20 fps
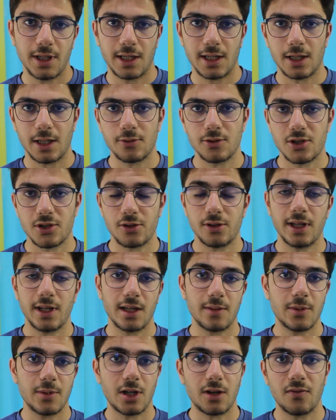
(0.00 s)
I was earning a
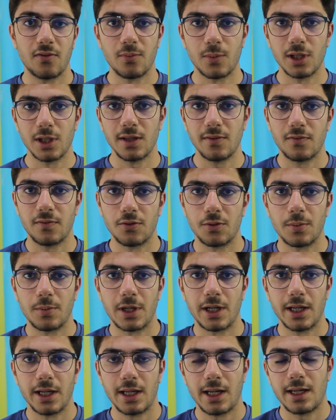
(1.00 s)
bit of money for
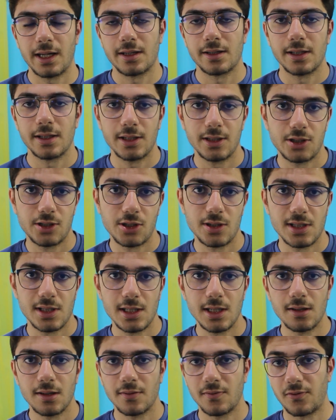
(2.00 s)
my AI
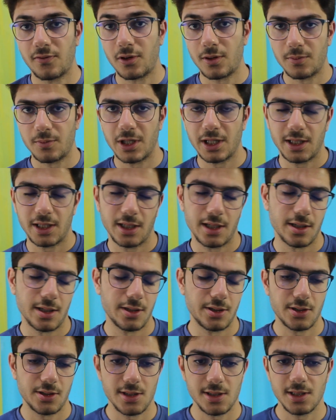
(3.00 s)
agency, from my AI
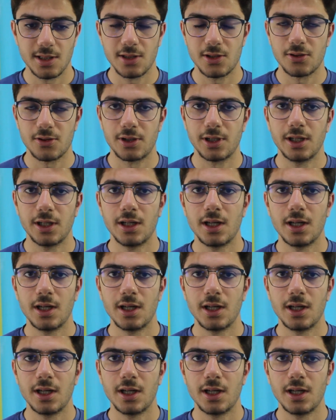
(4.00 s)
agency, sorry,